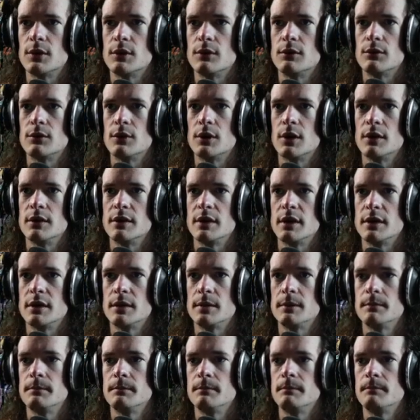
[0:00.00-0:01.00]
raw data.
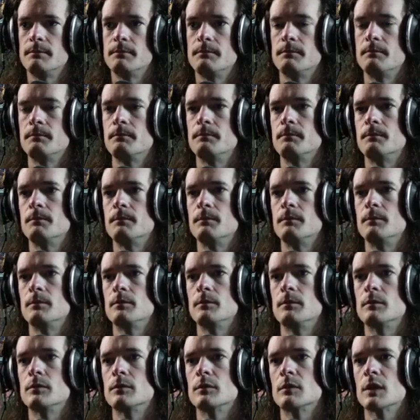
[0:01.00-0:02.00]

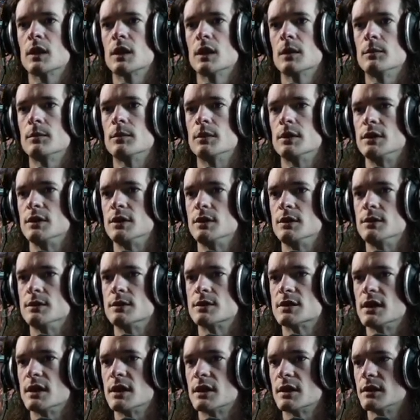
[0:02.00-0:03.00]
But you
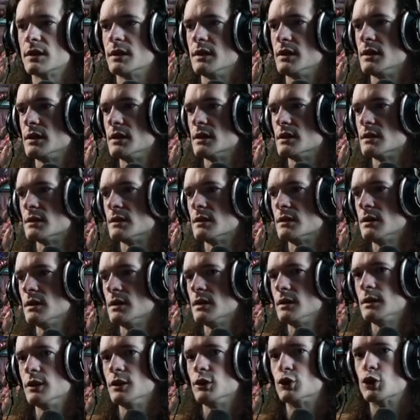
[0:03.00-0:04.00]
take the
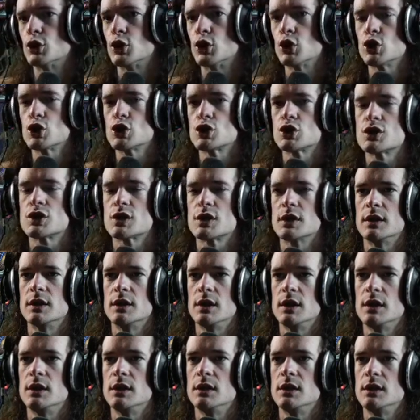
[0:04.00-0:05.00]
drugs, and
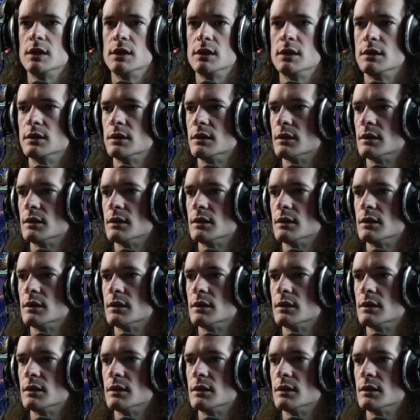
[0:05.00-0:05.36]
then the